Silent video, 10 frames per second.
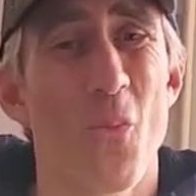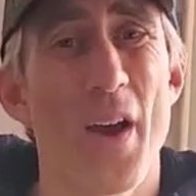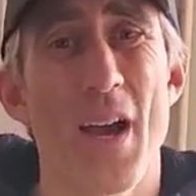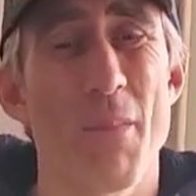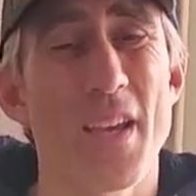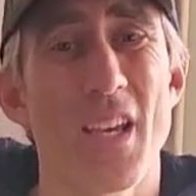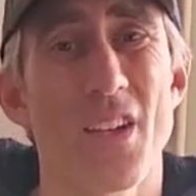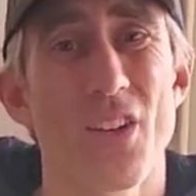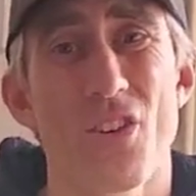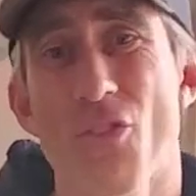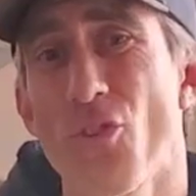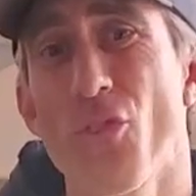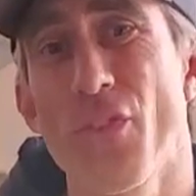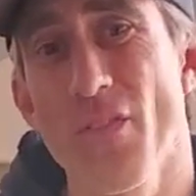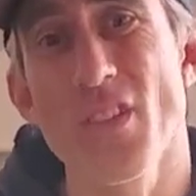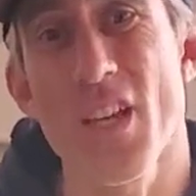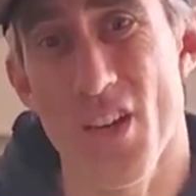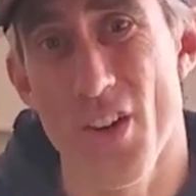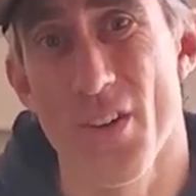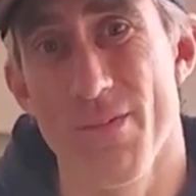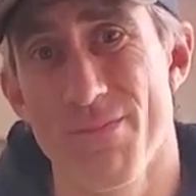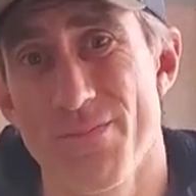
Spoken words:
Why not make it a full 1500?